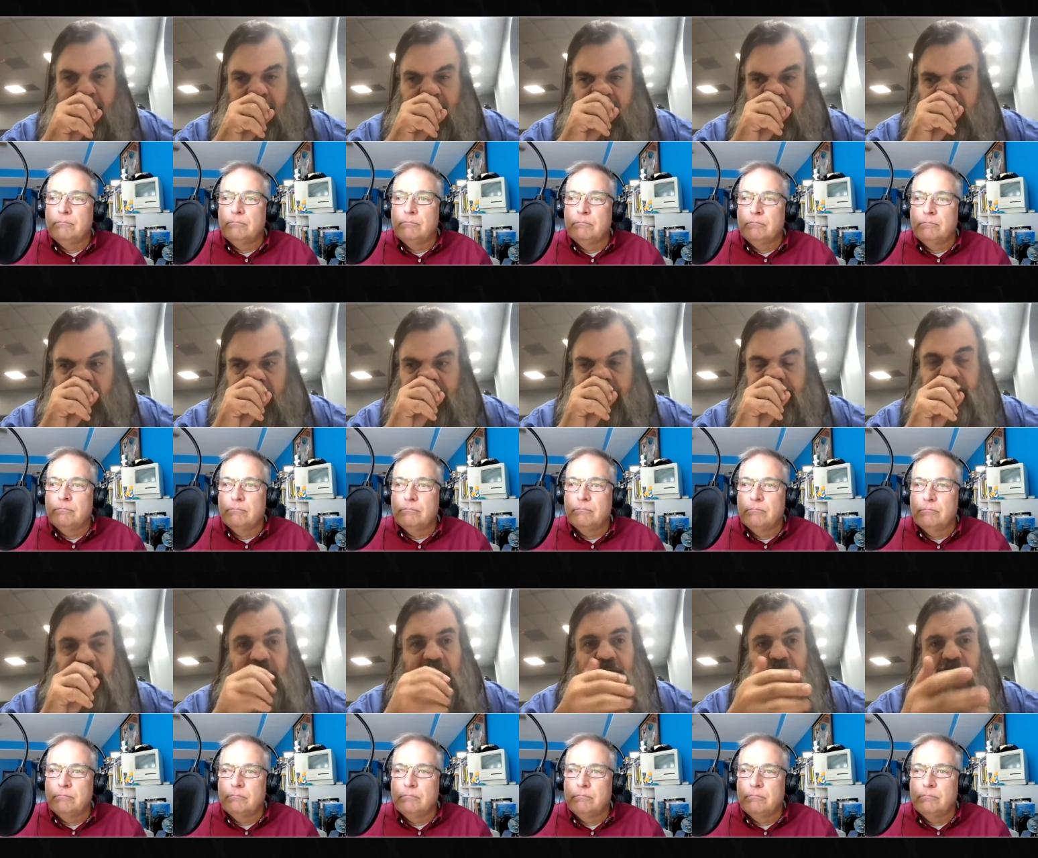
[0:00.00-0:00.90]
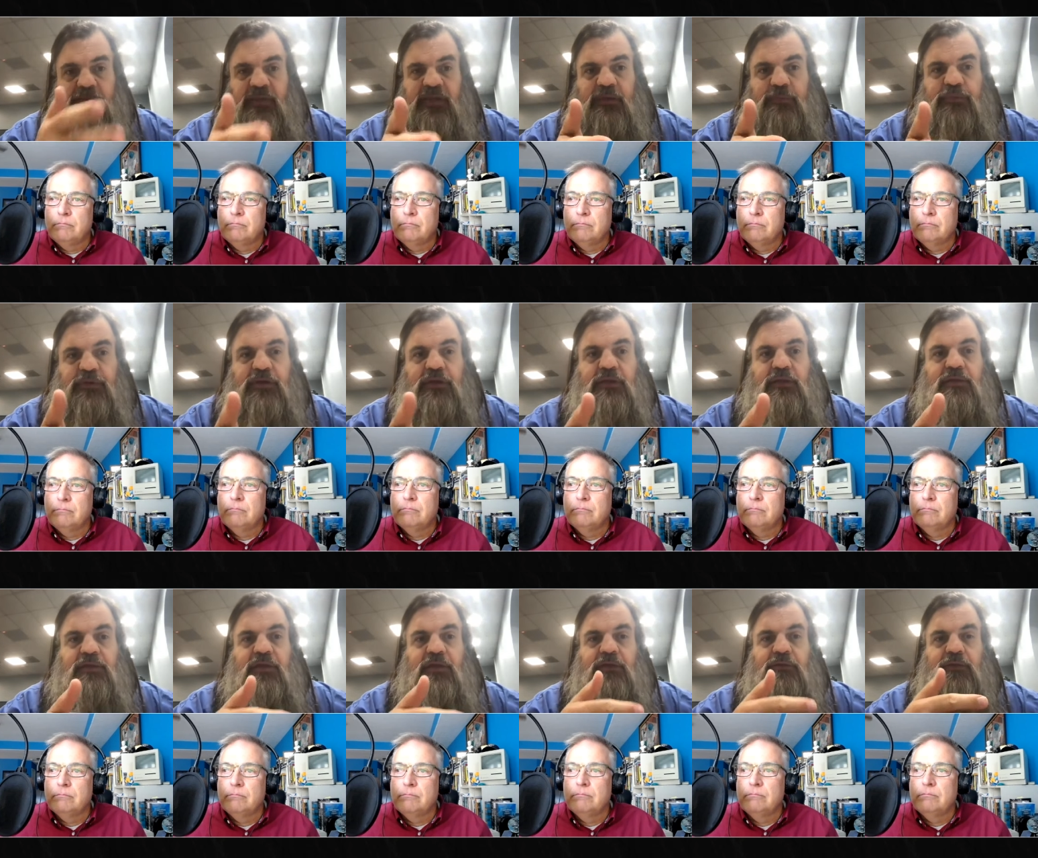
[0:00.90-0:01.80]
Speaker 1: um, and it may be
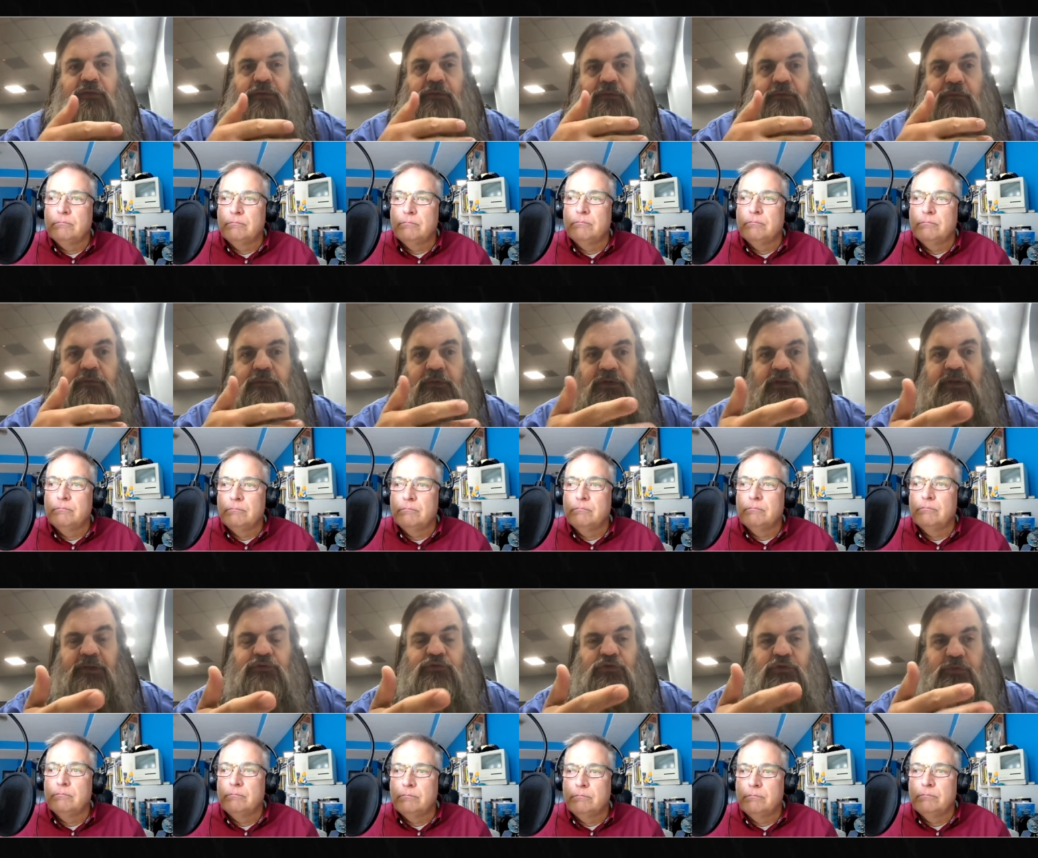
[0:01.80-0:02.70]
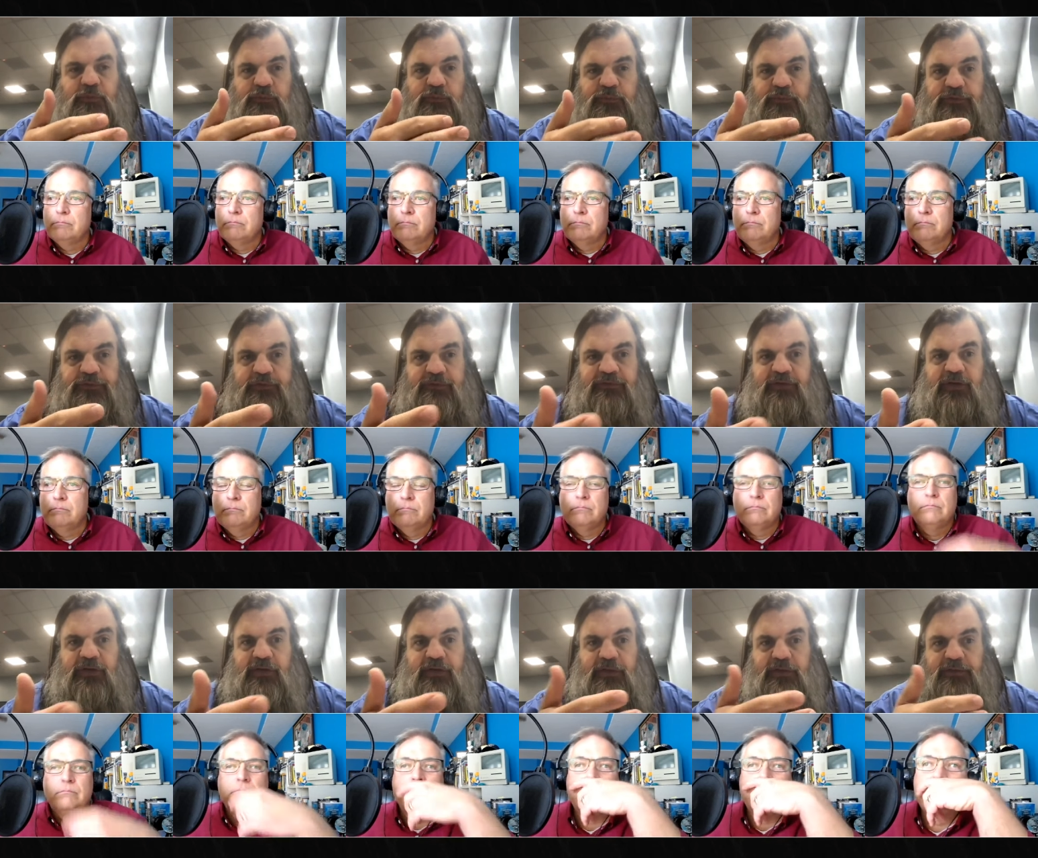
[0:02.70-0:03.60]
that the the country
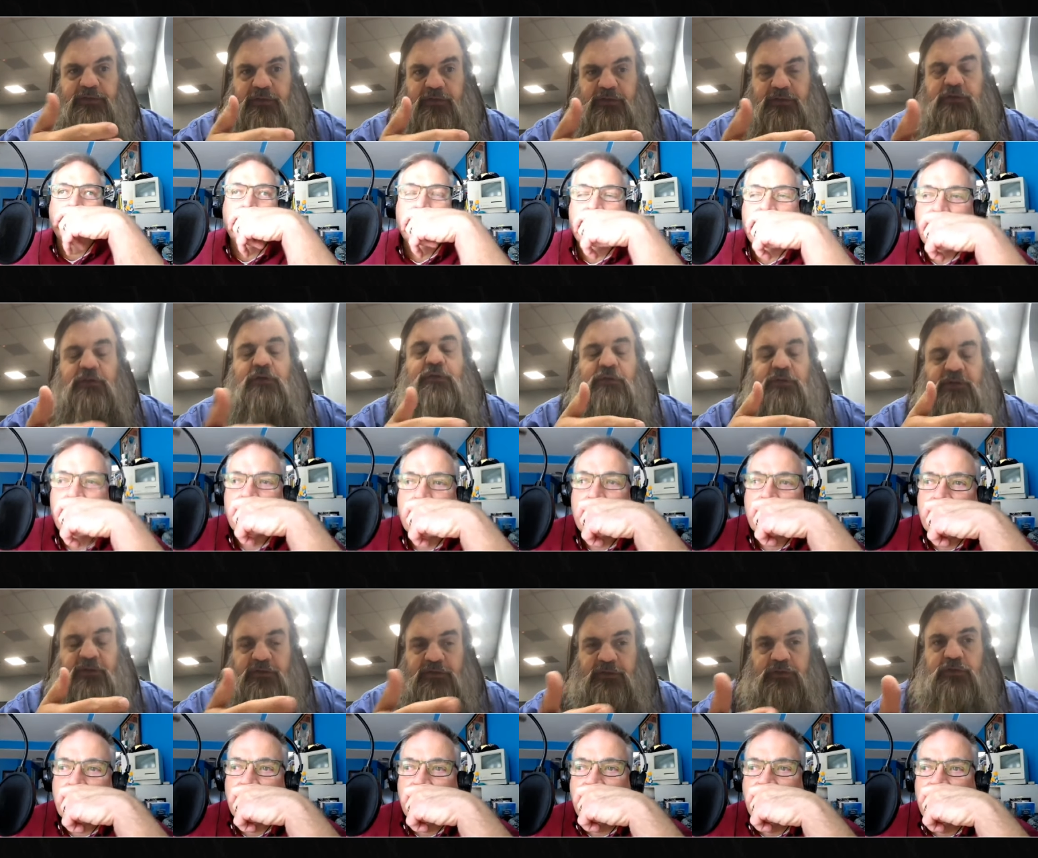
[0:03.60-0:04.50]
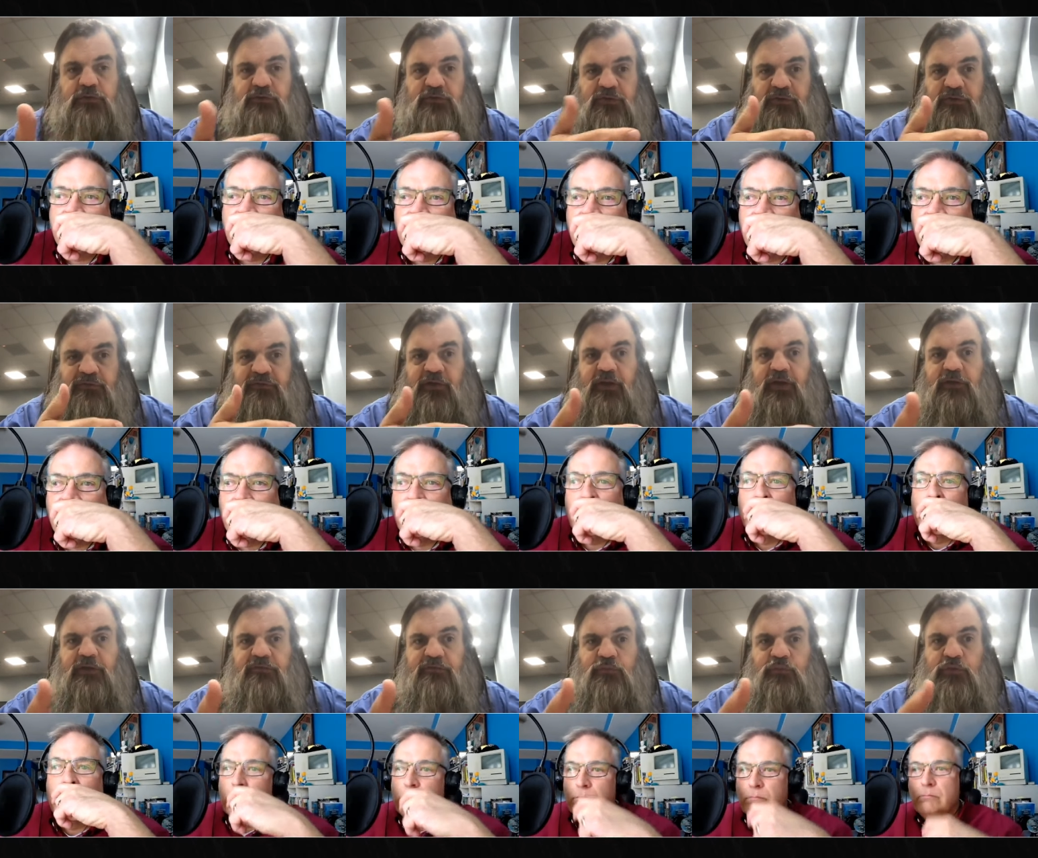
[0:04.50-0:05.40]
divides and or continues to
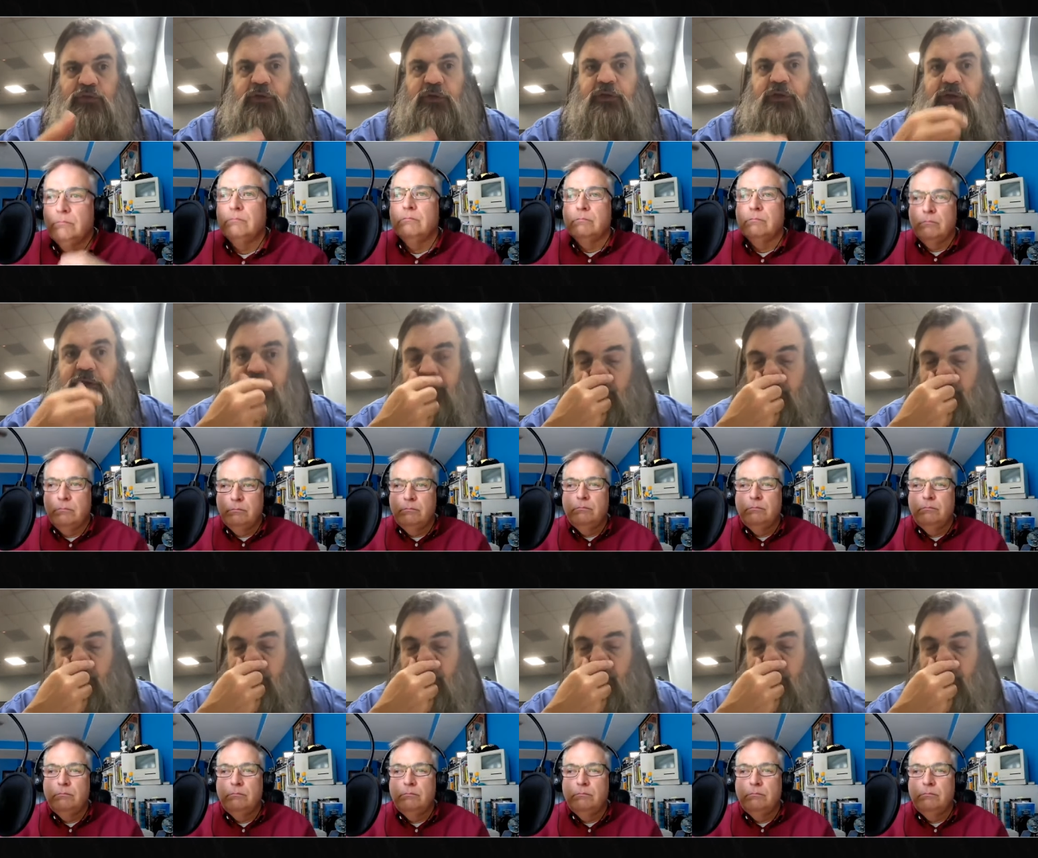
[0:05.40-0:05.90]
divide everyone, mm -hmm.